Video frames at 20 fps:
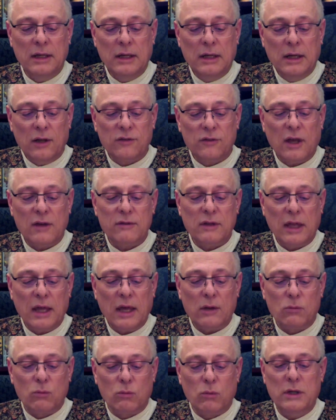as having
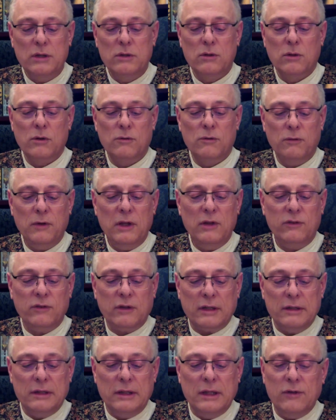had one good feast
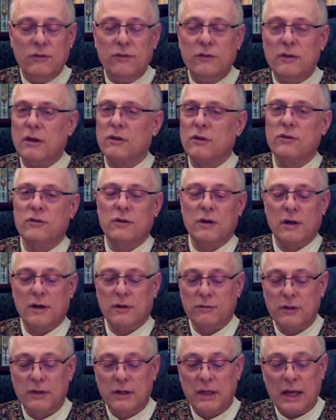at least in a
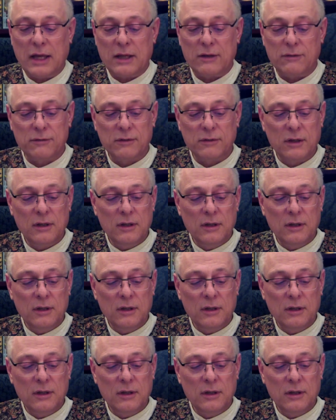starved life.